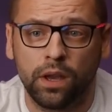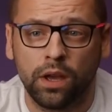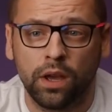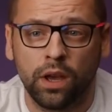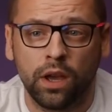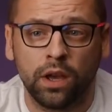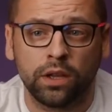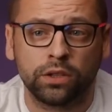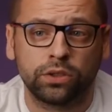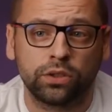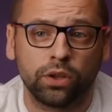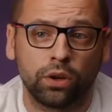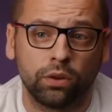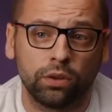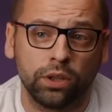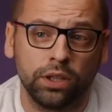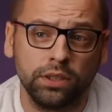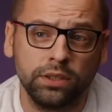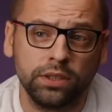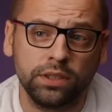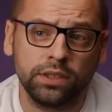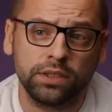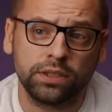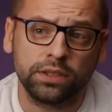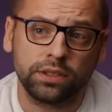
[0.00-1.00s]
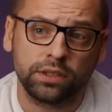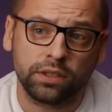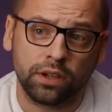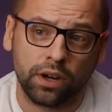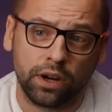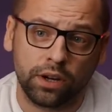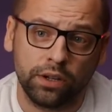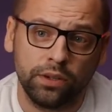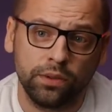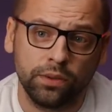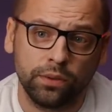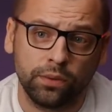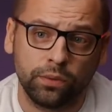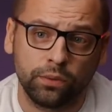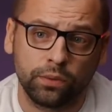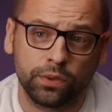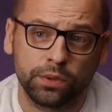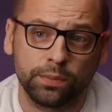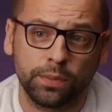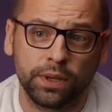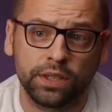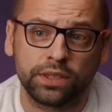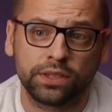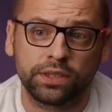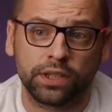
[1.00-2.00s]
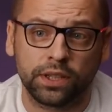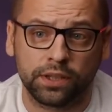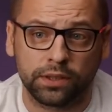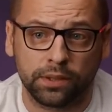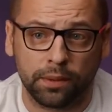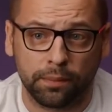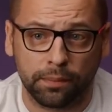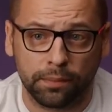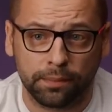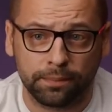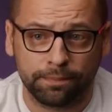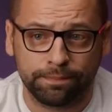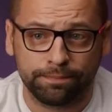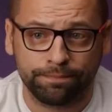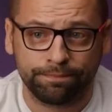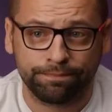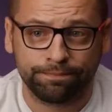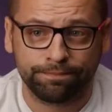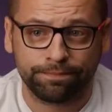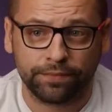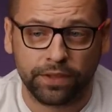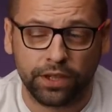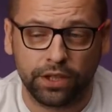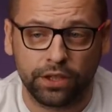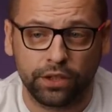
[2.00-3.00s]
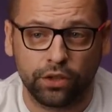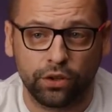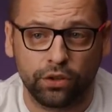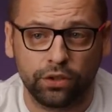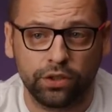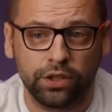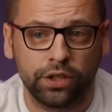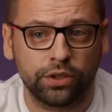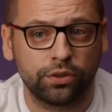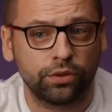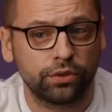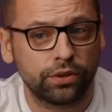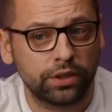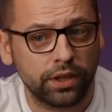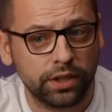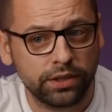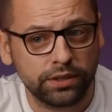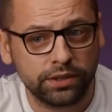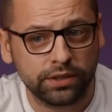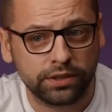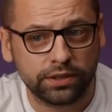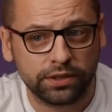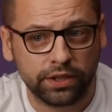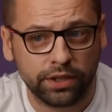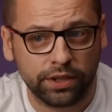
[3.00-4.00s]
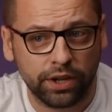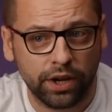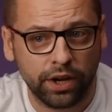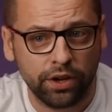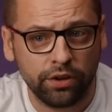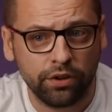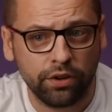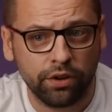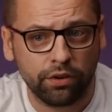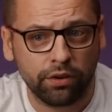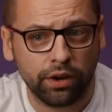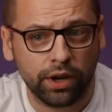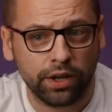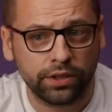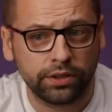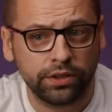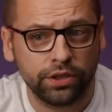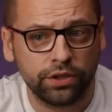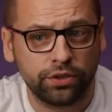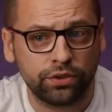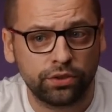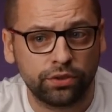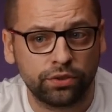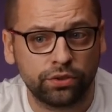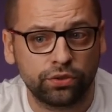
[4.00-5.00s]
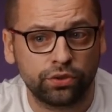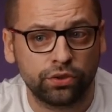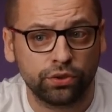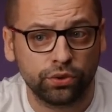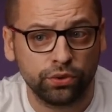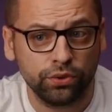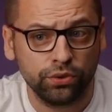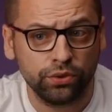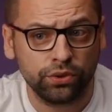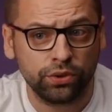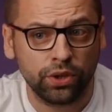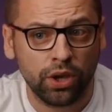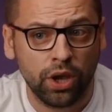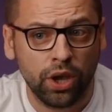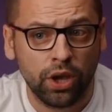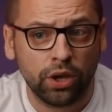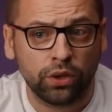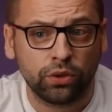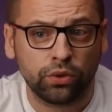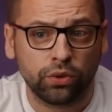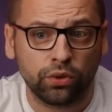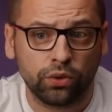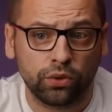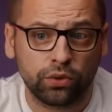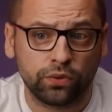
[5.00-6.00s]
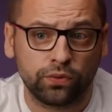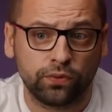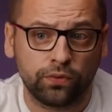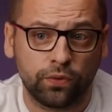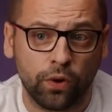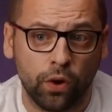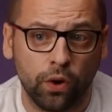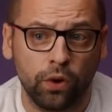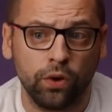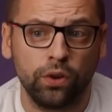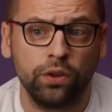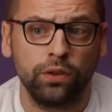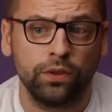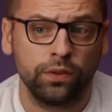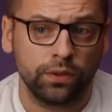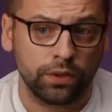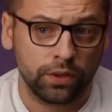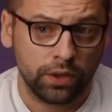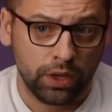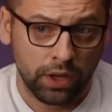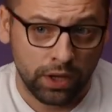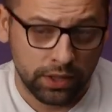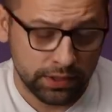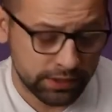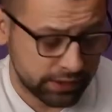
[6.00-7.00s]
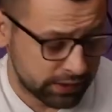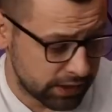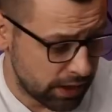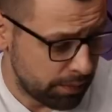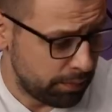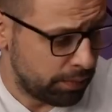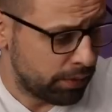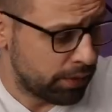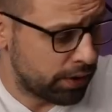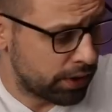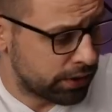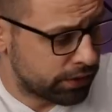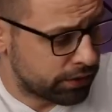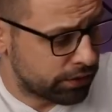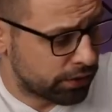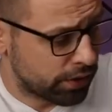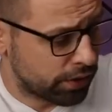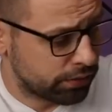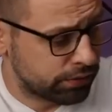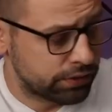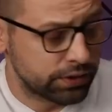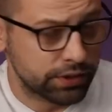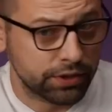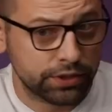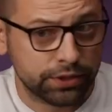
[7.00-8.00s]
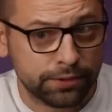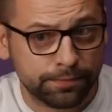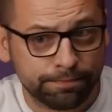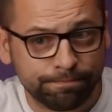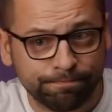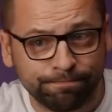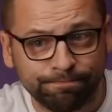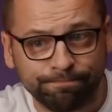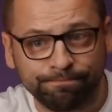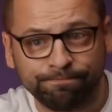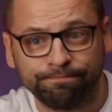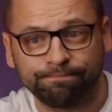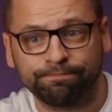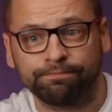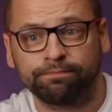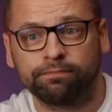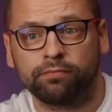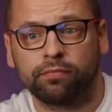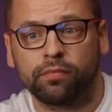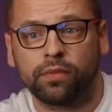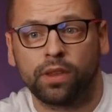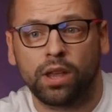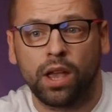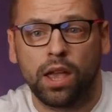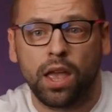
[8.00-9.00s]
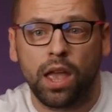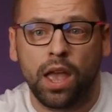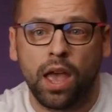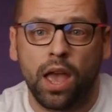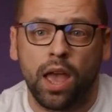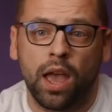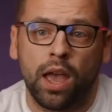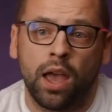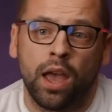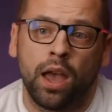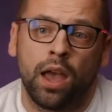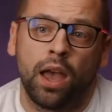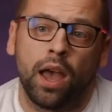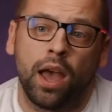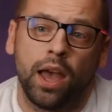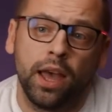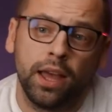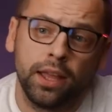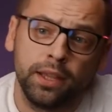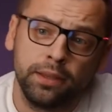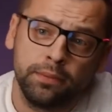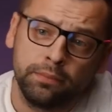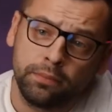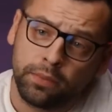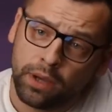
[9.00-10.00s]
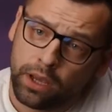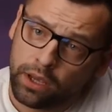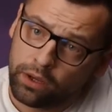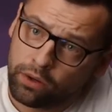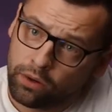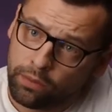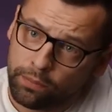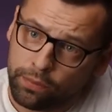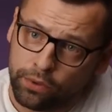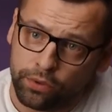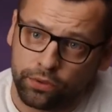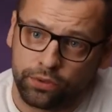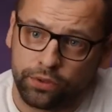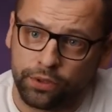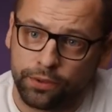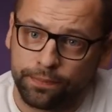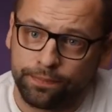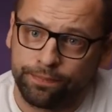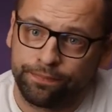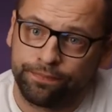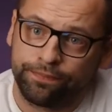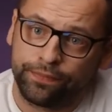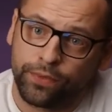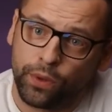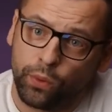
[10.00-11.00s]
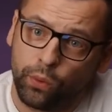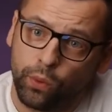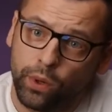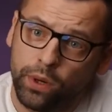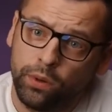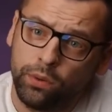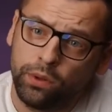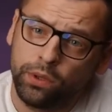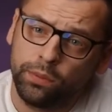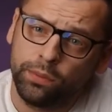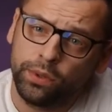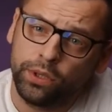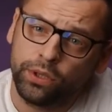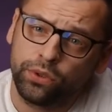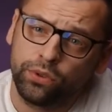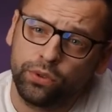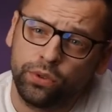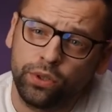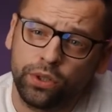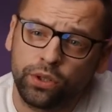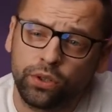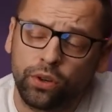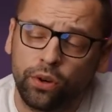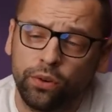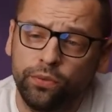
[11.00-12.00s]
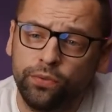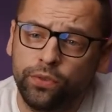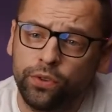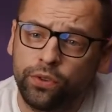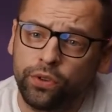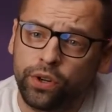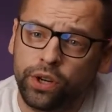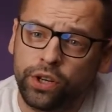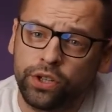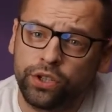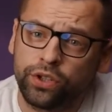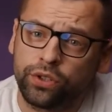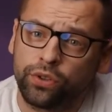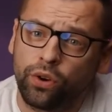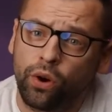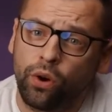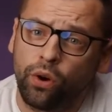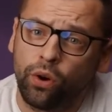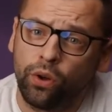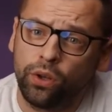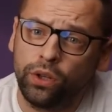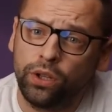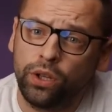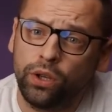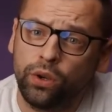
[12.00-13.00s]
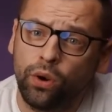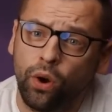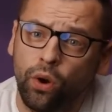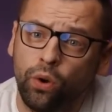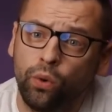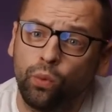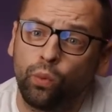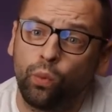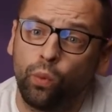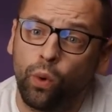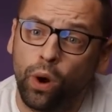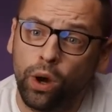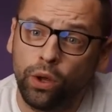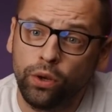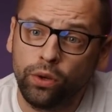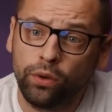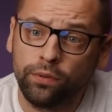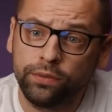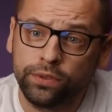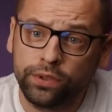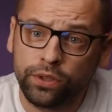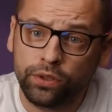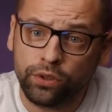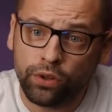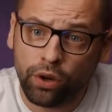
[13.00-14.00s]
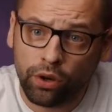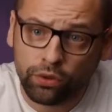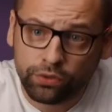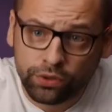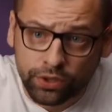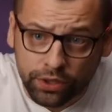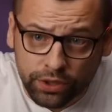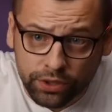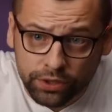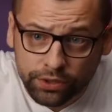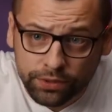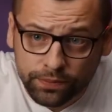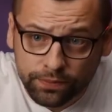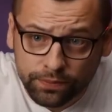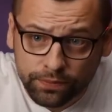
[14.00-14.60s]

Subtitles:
So let us start with my setup. In order to test this scenario, I did choose to use 4 separate routers and my computer. We will be doing configuration only on one of the routers,